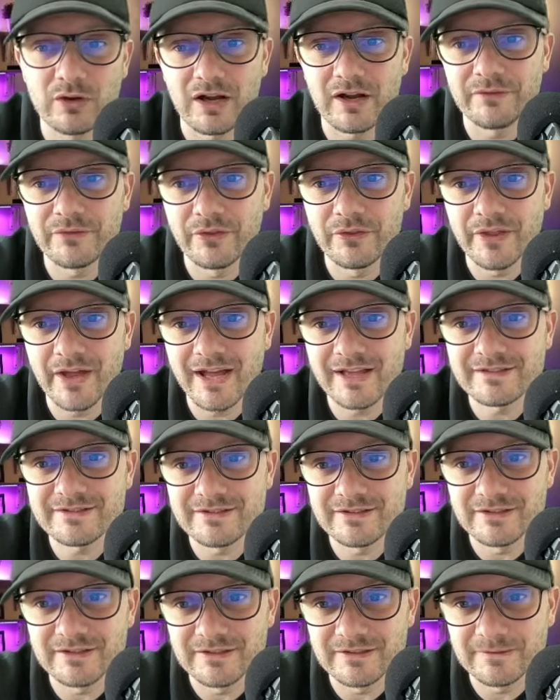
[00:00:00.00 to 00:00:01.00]
After that,
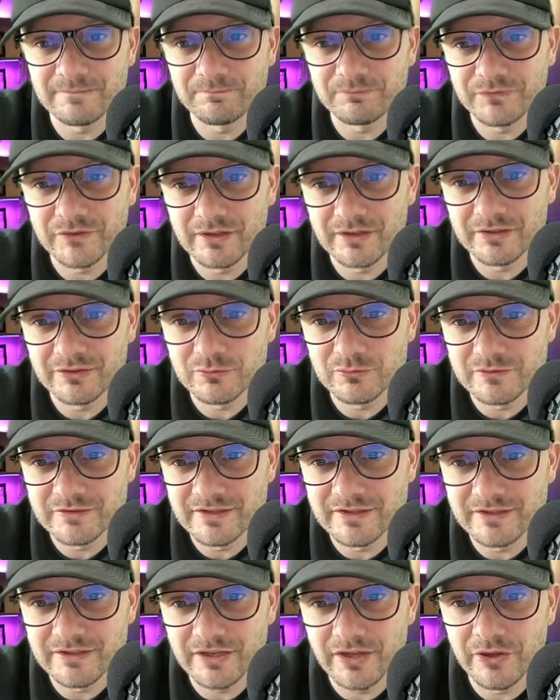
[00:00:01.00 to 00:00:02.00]
use
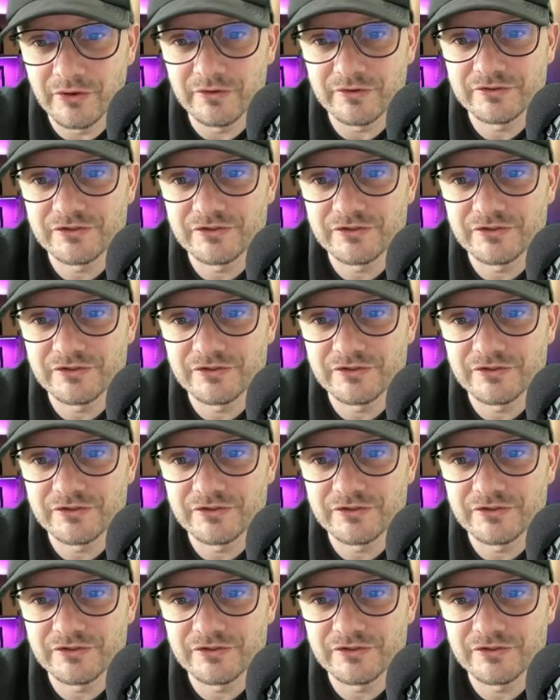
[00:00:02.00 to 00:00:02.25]
the indicator.